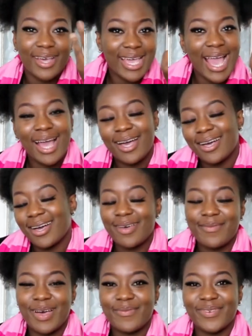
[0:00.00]
oh yeah
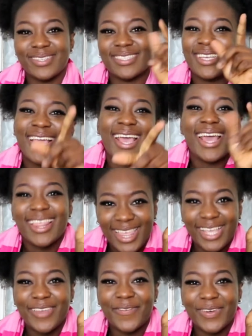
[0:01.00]
come aboard
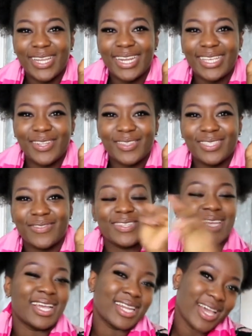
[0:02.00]
thank you for clicking on this
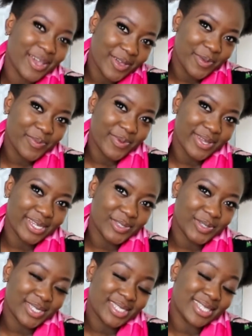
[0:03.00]
video and i hope you
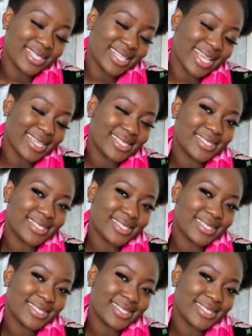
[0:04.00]
enjoyed today's